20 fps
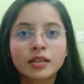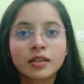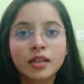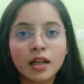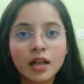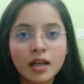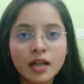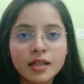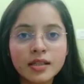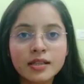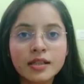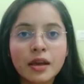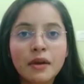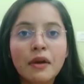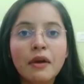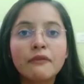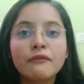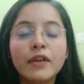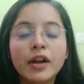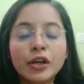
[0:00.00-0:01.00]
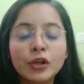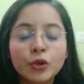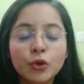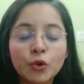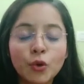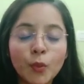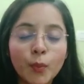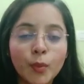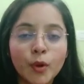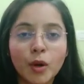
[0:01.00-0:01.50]
Thus, when
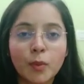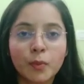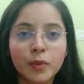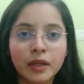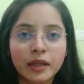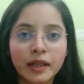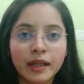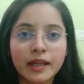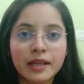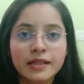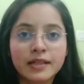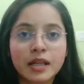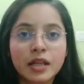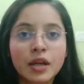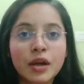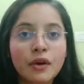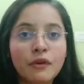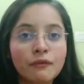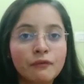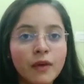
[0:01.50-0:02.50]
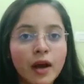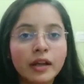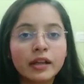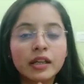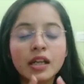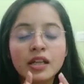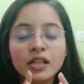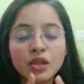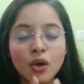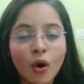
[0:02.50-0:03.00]
two properties, one
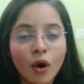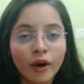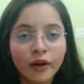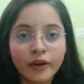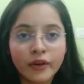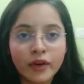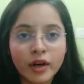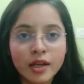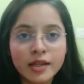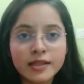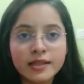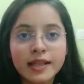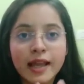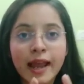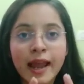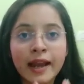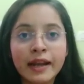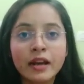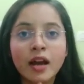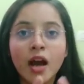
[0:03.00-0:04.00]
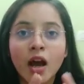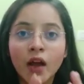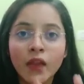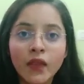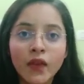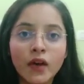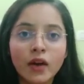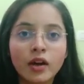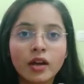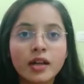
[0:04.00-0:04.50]
is onerous and
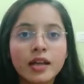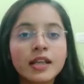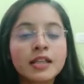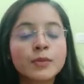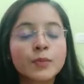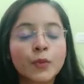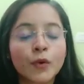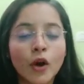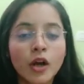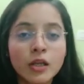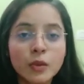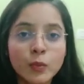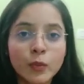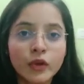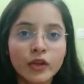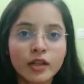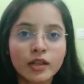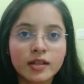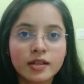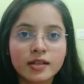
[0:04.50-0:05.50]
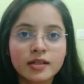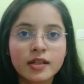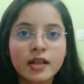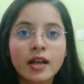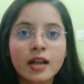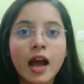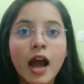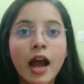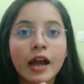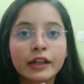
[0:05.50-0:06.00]
other is prosperous,
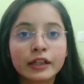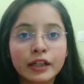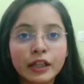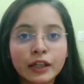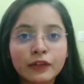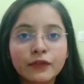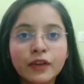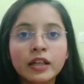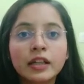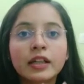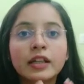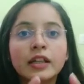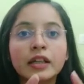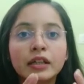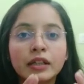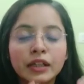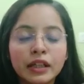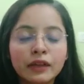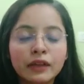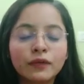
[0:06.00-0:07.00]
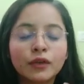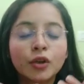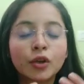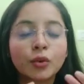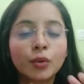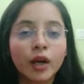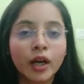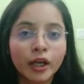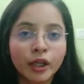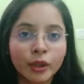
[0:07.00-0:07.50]
are given in a gift
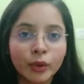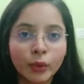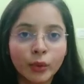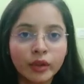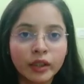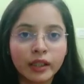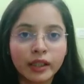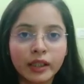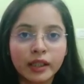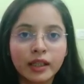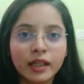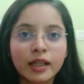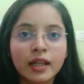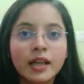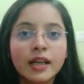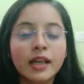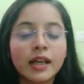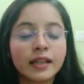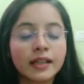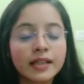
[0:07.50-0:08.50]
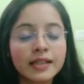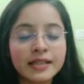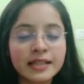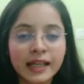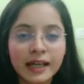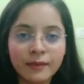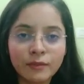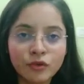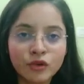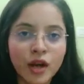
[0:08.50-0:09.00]
to a donee in the
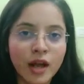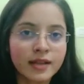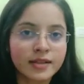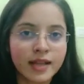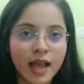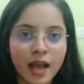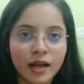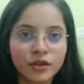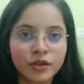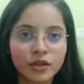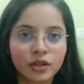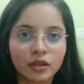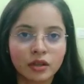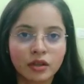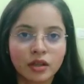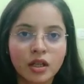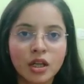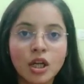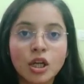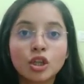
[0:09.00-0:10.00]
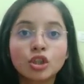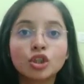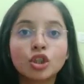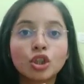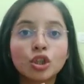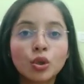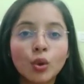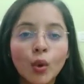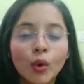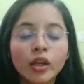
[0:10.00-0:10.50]
same transaction, the
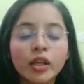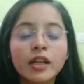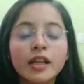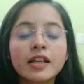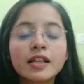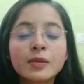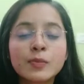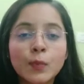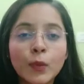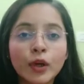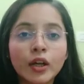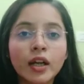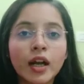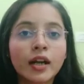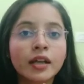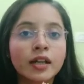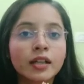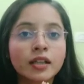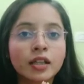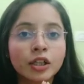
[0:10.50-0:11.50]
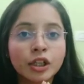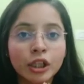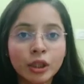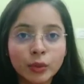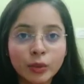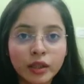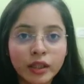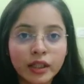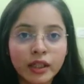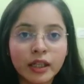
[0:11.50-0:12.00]
donee is put under the
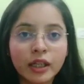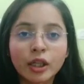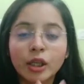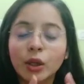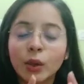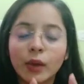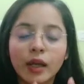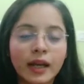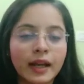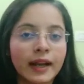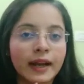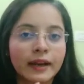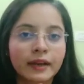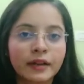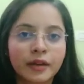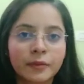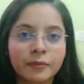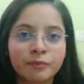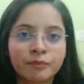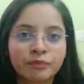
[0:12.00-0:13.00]
duty to elect.